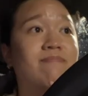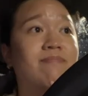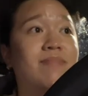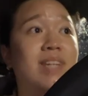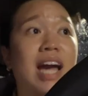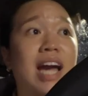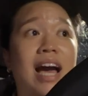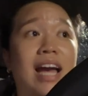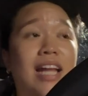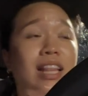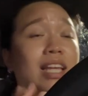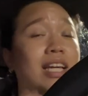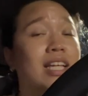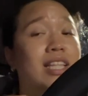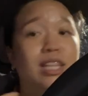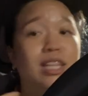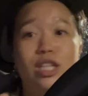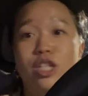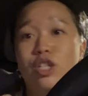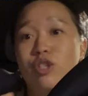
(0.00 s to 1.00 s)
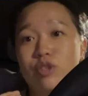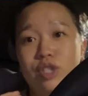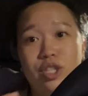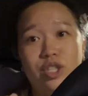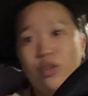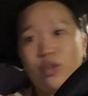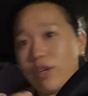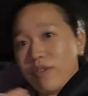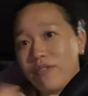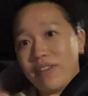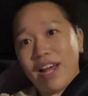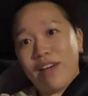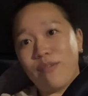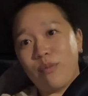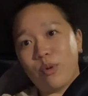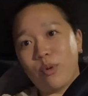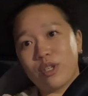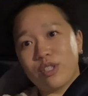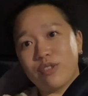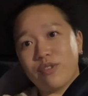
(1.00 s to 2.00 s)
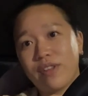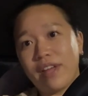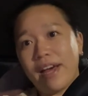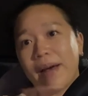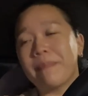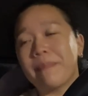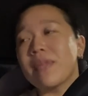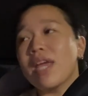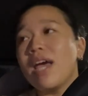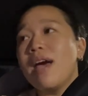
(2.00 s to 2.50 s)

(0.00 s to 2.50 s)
Yeah, I like literally don't even have words for that.